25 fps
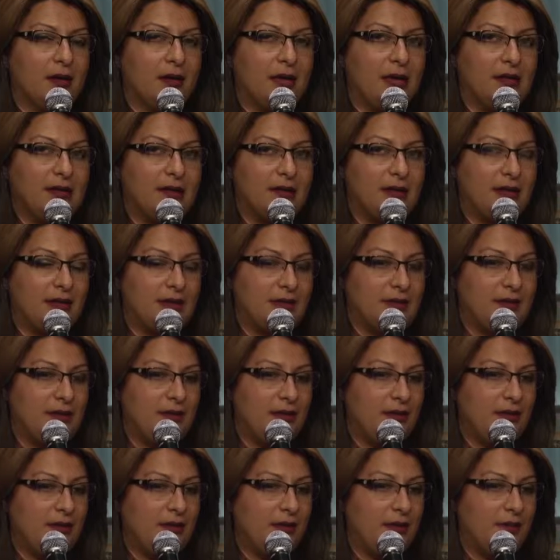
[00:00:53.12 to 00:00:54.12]
ECDC,
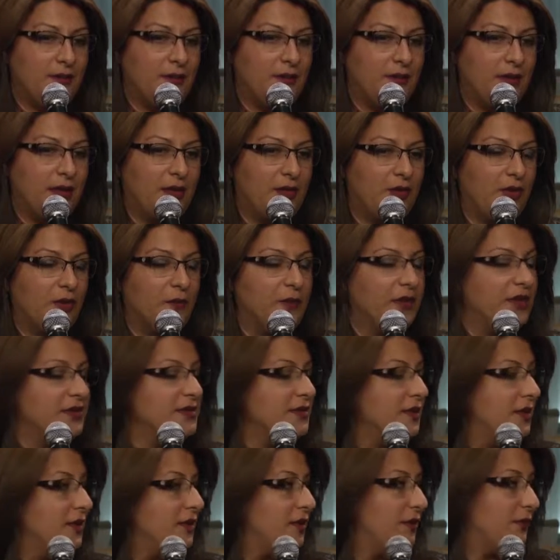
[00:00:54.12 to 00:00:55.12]
the European
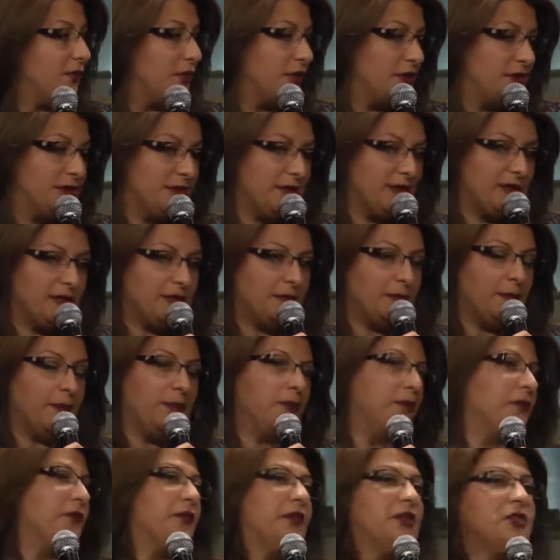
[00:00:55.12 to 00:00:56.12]
Center for Disease
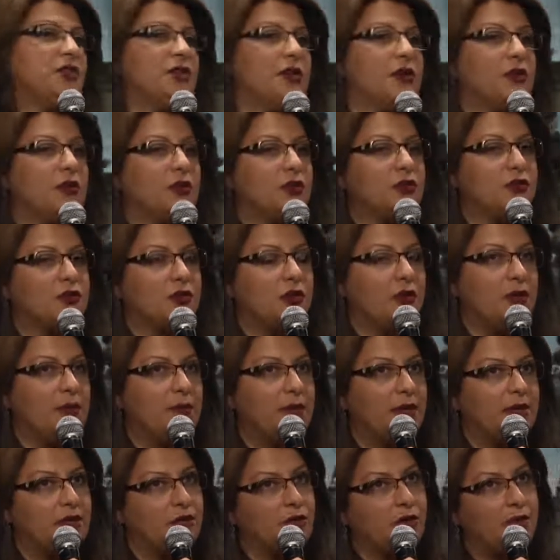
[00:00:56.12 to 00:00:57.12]
Prevention and Control.
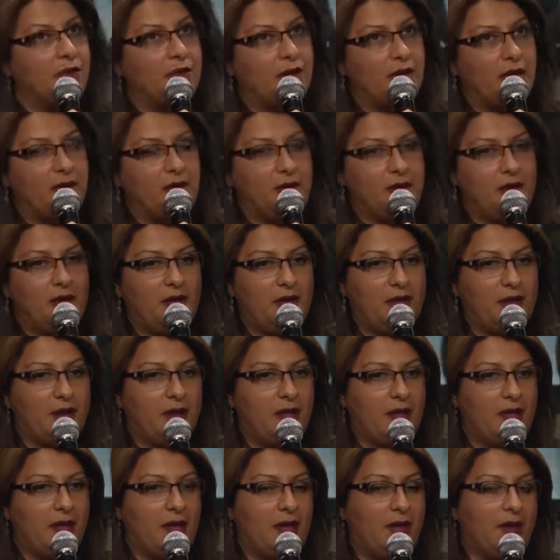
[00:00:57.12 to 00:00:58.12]
But on the other hand,
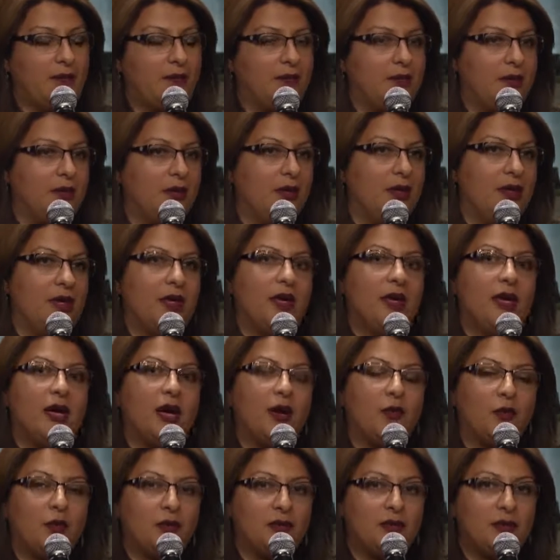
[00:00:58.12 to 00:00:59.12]
I have
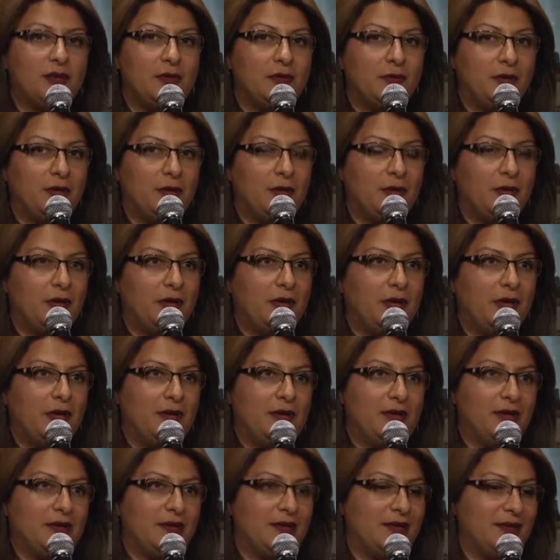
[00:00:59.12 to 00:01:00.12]
a wonderful boy,
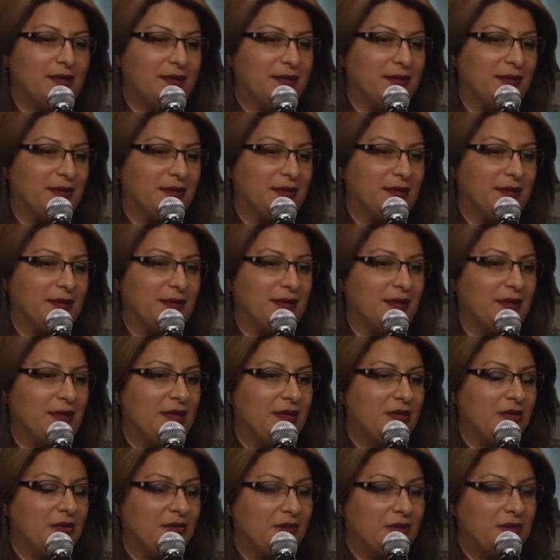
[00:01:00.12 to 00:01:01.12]

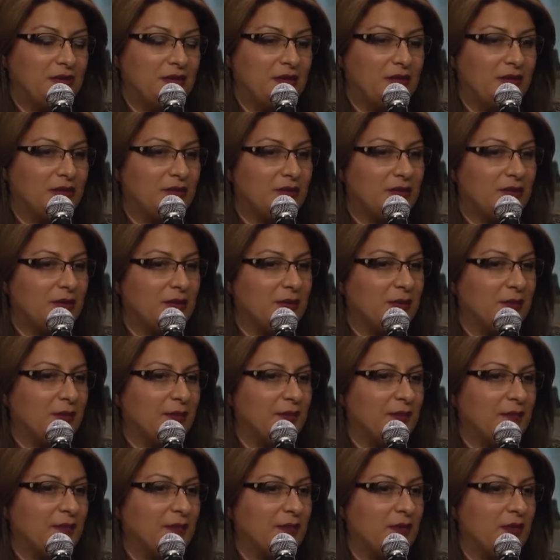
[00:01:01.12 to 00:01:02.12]

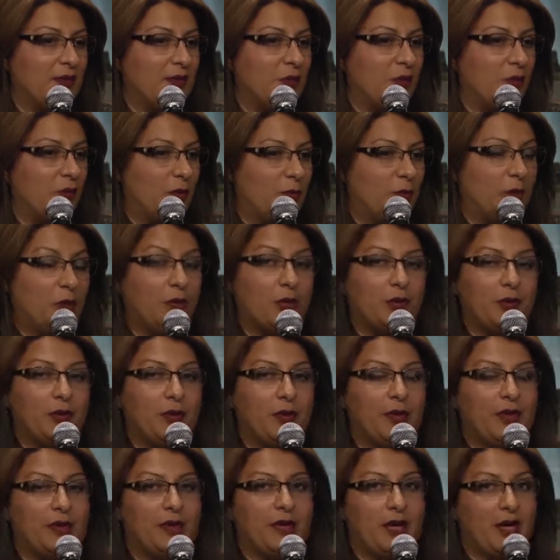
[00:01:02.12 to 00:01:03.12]
Jovan, we're born
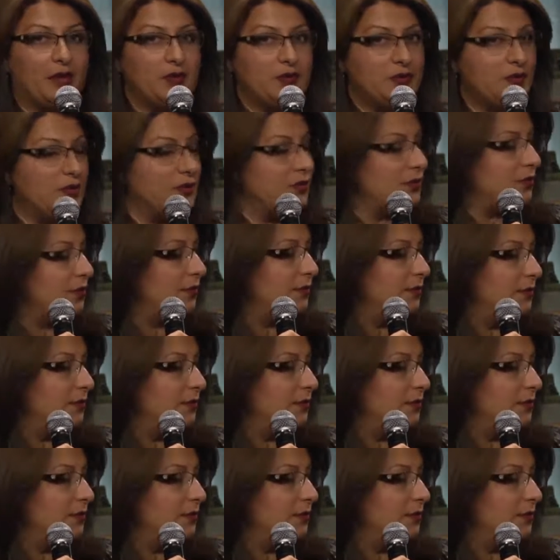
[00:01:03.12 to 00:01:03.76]
with Down syndrome.